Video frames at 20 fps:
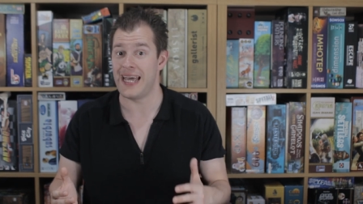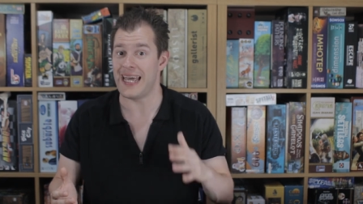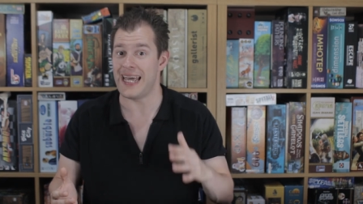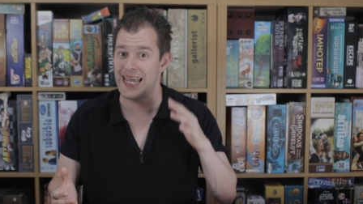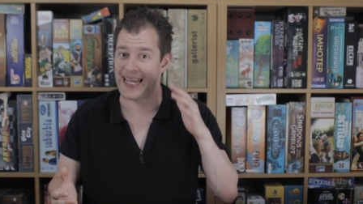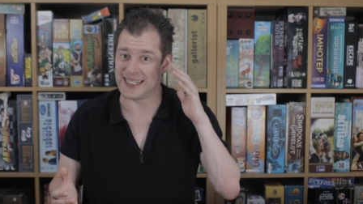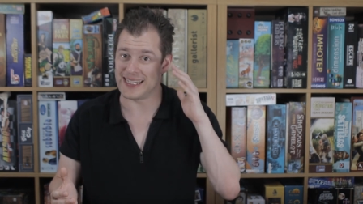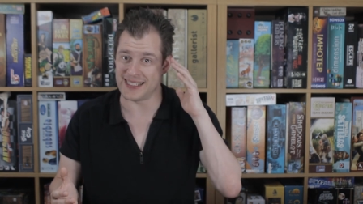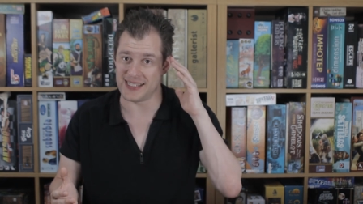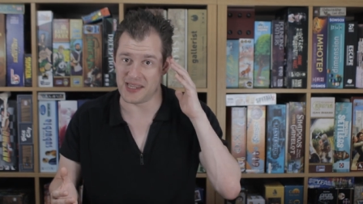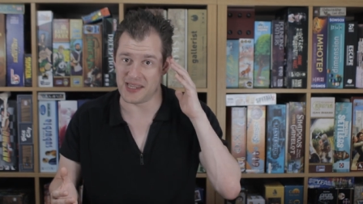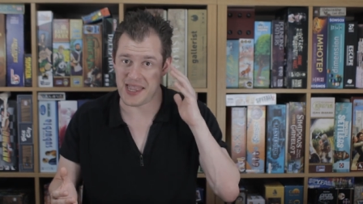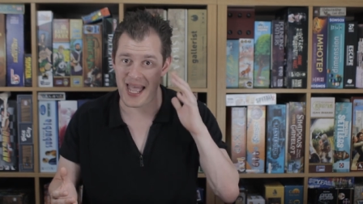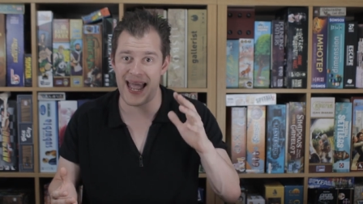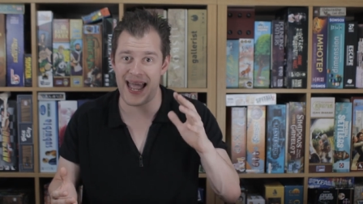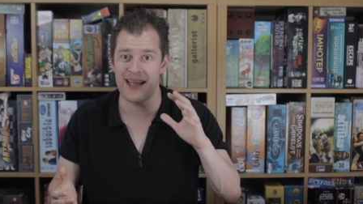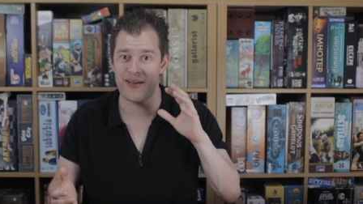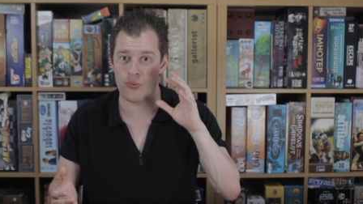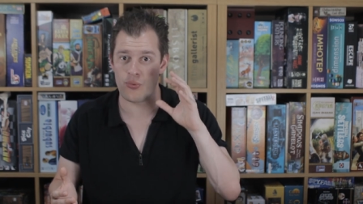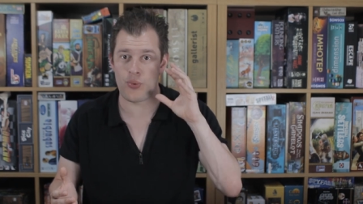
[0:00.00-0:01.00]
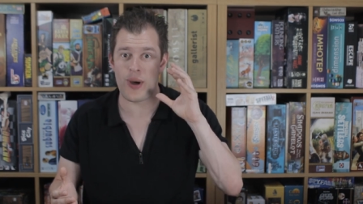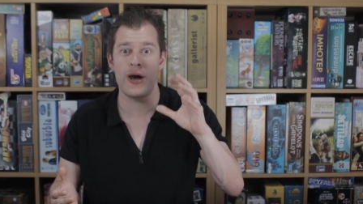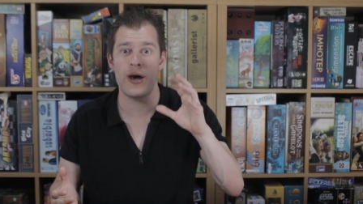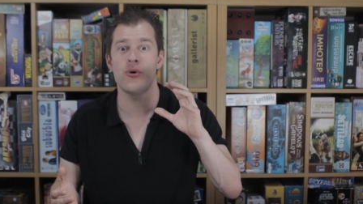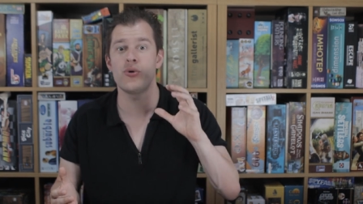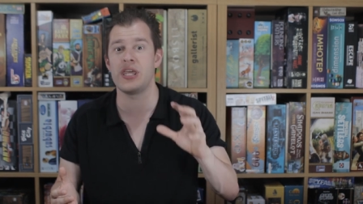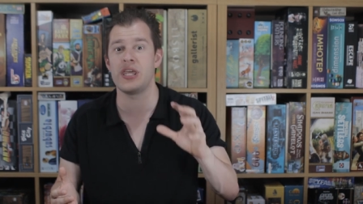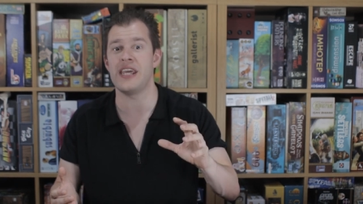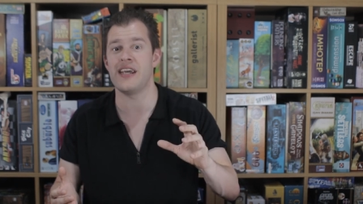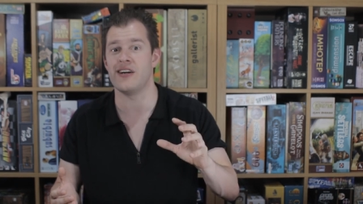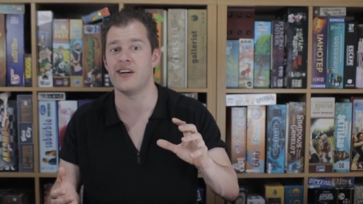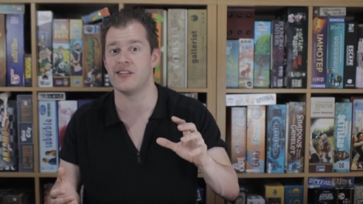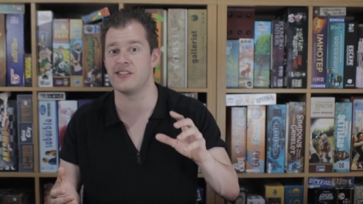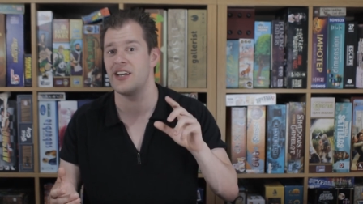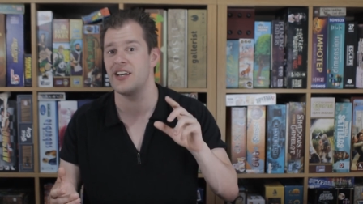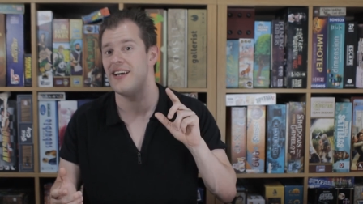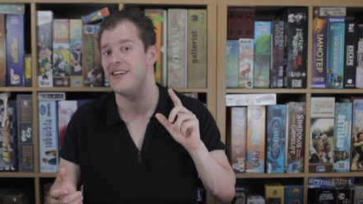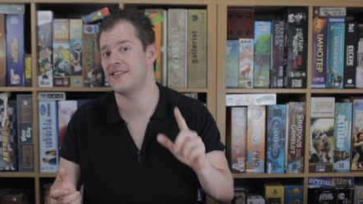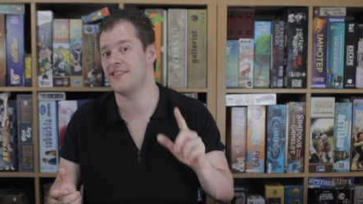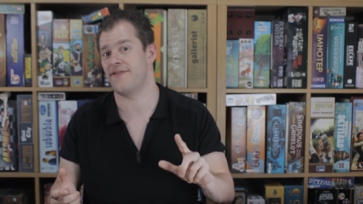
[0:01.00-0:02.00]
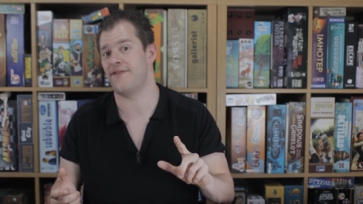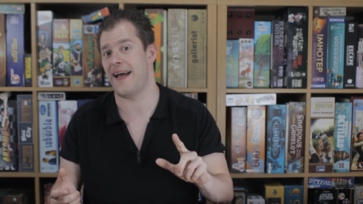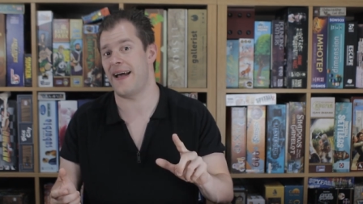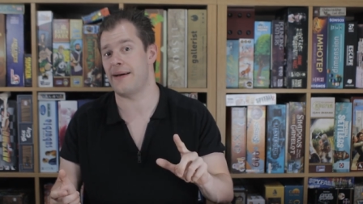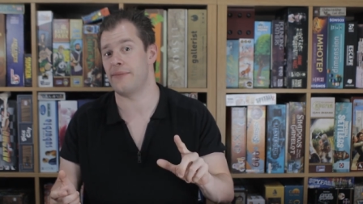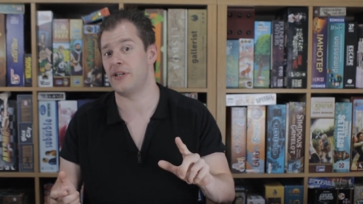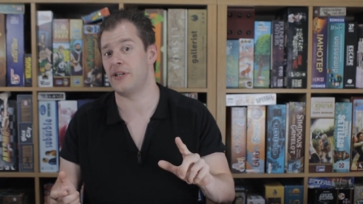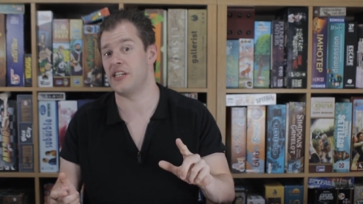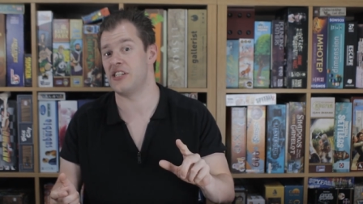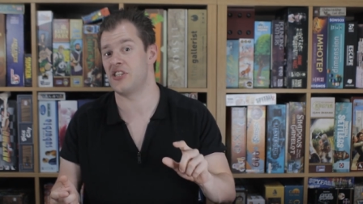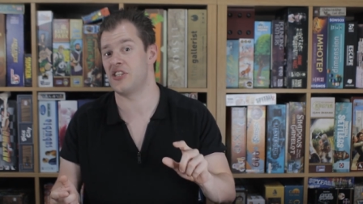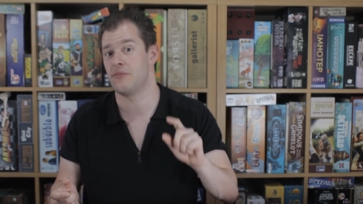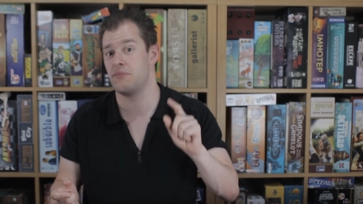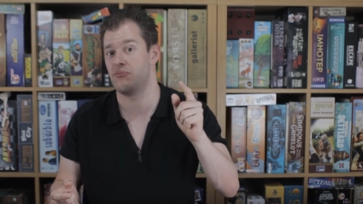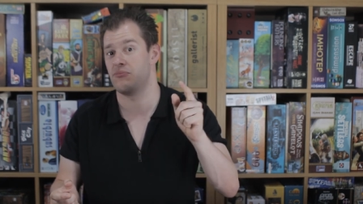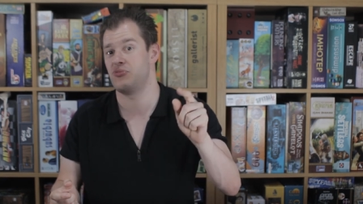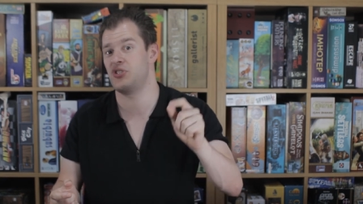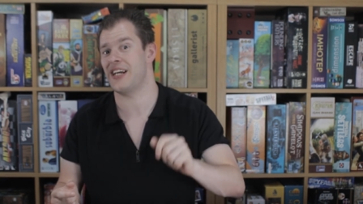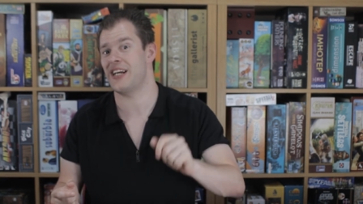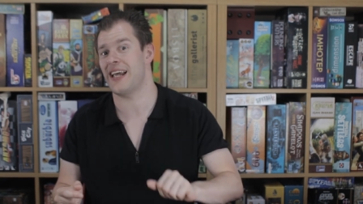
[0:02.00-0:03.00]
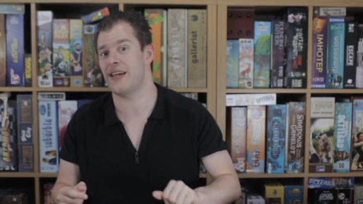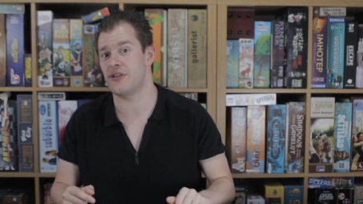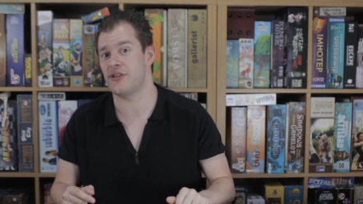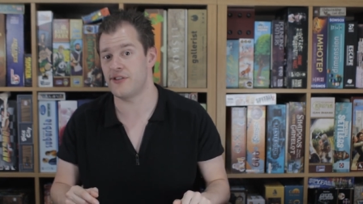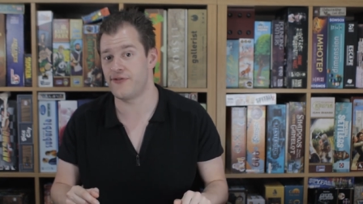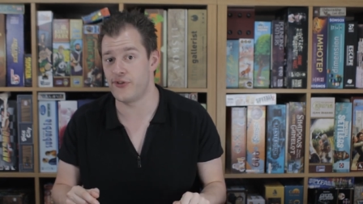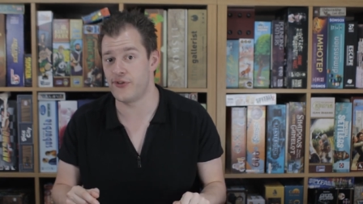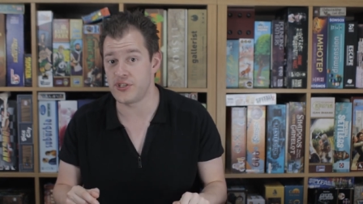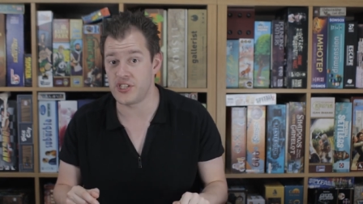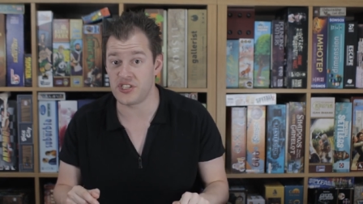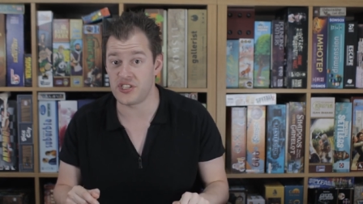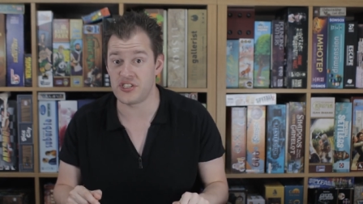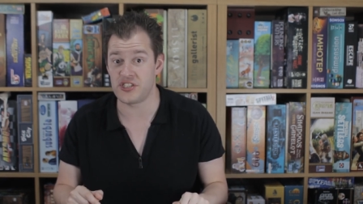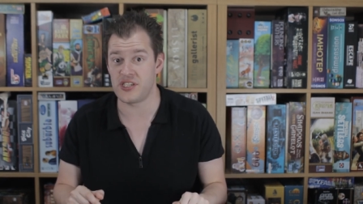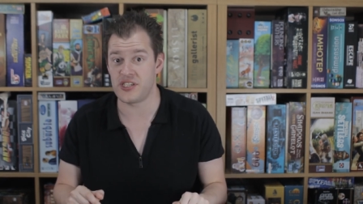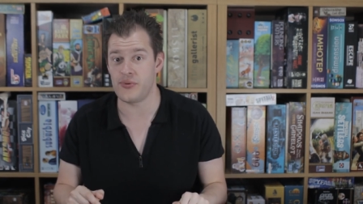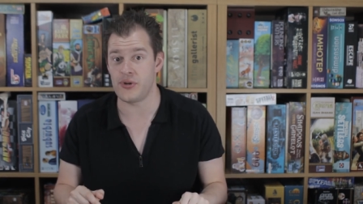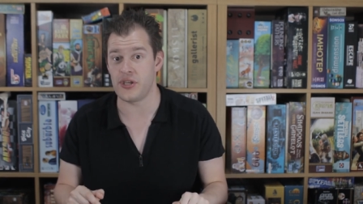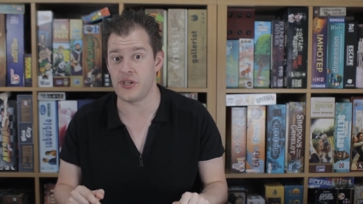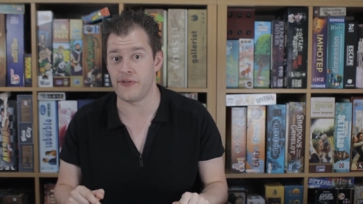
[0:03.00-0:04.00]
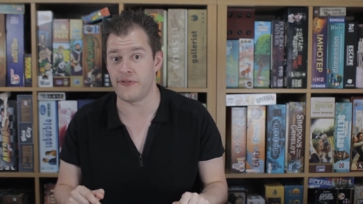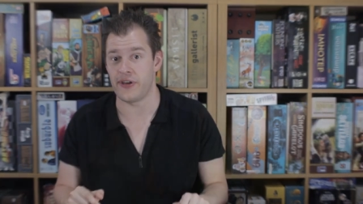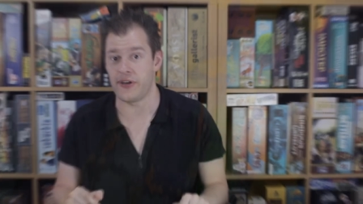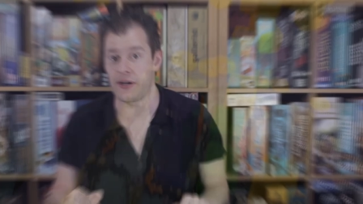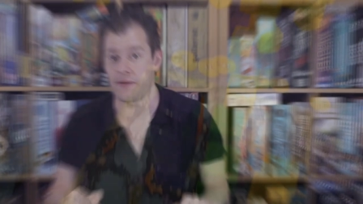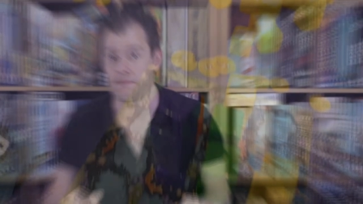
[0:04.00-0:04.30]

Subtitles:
It's that well geared to families. Check out this footage and see what you think.